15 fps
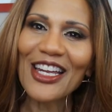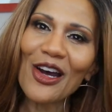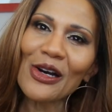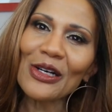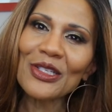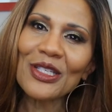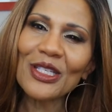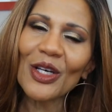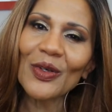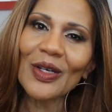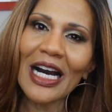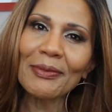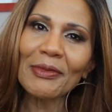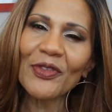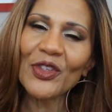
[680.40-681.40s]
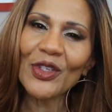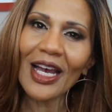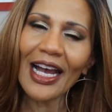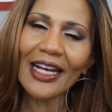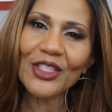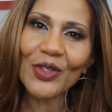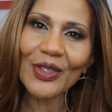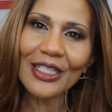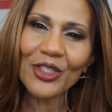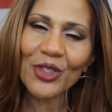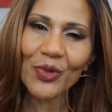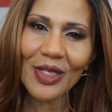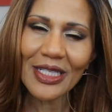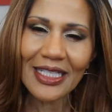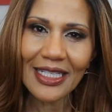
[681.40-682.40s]
And also, um, if you guys are
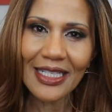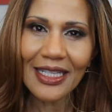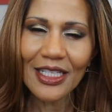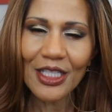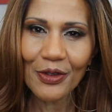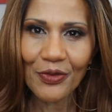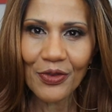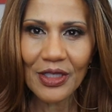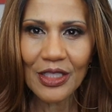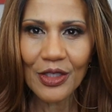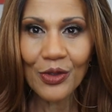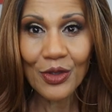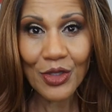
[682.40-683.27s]
interested in the different